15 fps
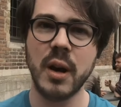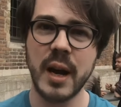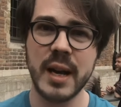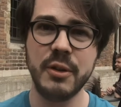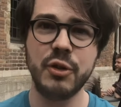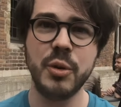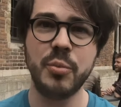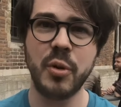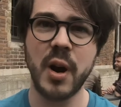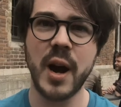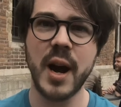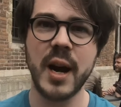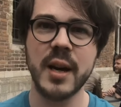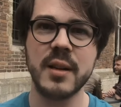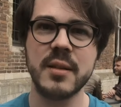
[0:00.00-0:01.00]
entry
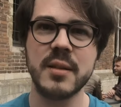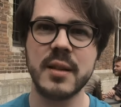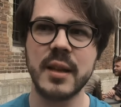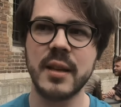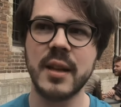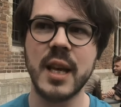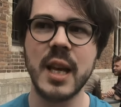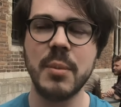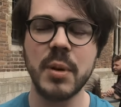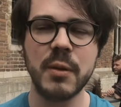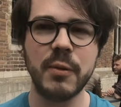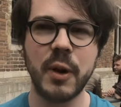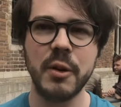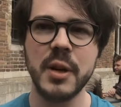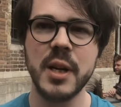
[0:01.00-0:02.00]
price and keep it
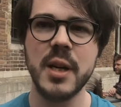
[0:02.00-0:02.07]
very